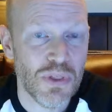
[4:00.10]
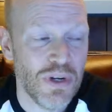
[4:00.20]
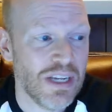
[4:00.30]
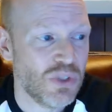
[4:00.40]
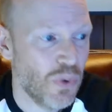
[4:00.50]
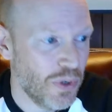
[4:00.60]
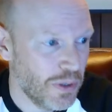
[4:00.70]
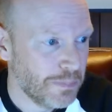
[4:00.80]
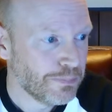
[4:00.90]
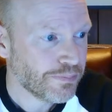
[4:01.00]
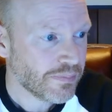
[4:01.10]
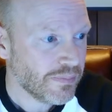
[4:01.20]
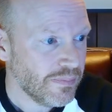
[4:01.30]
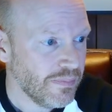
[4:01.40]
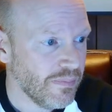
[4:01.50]
their next order.
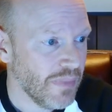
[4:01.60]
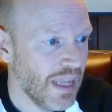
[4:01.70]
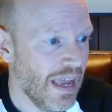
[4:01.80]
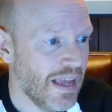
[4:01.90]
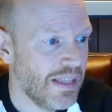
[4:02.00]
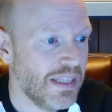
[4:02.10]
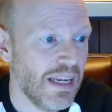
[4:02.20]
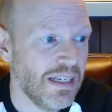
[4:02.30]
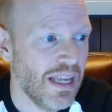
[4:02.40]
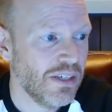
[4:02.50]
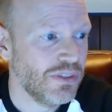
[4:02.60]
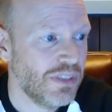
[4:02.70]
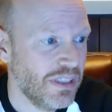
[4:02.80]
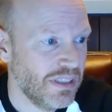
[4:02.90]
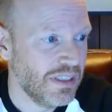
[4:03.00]
And they nailed
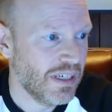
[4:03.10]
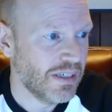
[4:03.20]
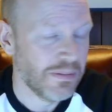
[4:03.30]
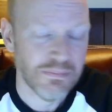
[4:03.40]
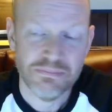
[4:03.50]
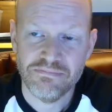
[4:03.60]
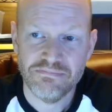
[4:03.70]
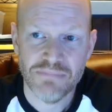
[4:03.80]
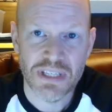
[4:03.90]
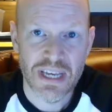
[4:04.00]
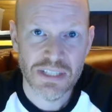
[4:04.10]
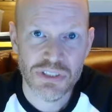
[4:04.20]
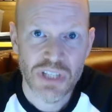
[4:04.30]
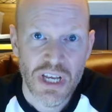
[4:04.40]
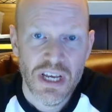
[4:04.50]
the
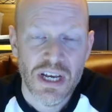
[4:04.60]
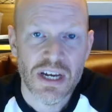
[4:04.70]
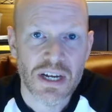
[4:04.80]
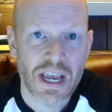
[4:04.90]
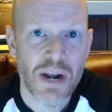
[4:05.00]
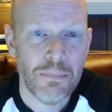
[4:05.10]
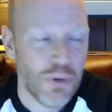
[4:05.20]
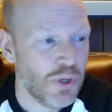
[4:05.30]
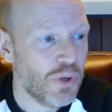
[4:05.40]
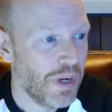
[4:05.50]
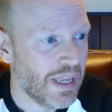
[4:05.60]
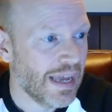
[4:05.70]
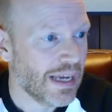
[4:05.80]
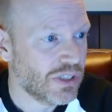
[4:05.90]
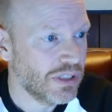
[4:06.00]
guess. Got it pretty quick,
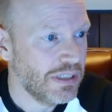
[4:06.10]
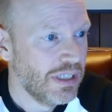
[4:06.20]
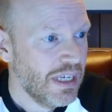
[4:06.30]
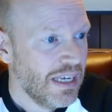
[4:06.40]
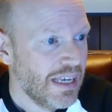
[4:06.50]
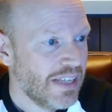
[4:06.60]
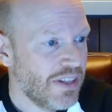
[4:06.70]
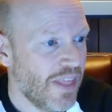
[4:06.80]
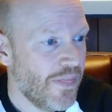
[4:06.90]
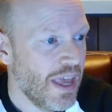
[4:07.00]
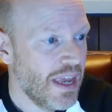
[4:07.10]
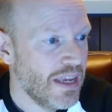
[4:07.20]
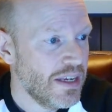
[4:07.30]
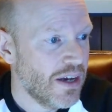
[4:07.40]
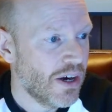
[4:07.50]
actually.
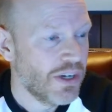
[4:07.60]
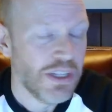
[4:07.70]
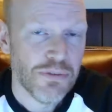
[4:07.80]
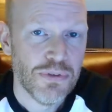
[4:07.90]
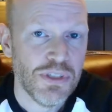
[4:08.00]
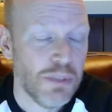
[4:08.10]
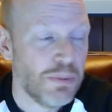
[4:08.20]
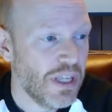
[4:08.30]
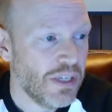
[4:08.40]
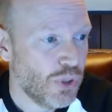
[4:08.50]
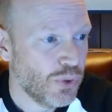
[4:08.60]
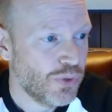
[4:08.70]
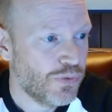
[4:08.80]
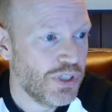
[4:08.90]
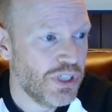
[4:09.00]
They are going to get free shipping. They chose
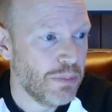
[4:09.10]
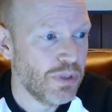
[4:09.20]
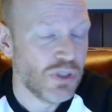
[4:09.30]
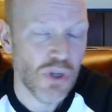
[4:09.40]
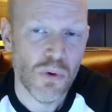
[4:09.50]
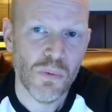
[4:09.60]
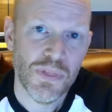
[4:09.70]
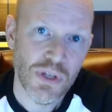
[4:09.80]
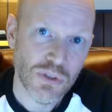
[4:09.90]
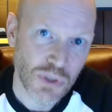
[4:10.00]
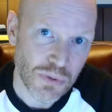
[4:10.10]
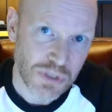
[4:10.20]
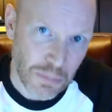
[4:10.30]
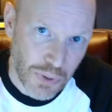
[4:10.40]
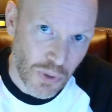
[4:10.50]
free shipping. So what they'll do is they'll put an